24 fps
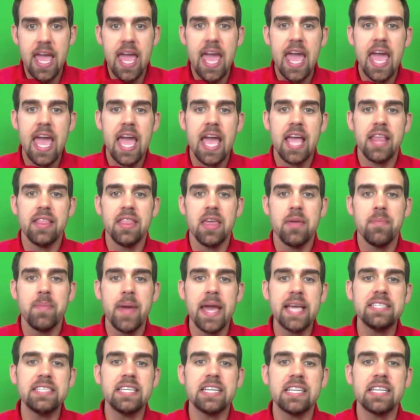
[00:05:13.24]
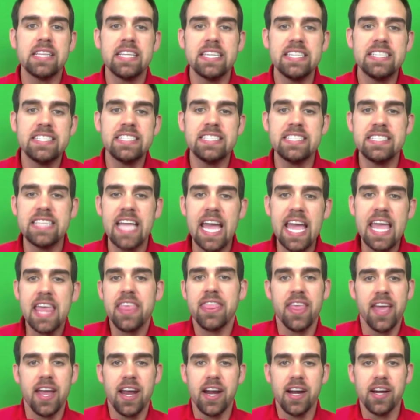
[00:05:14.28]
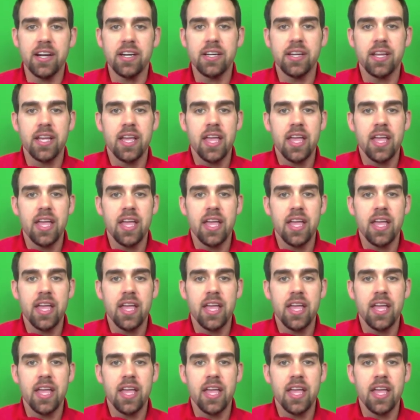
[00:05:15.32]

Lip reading: And they basically stay there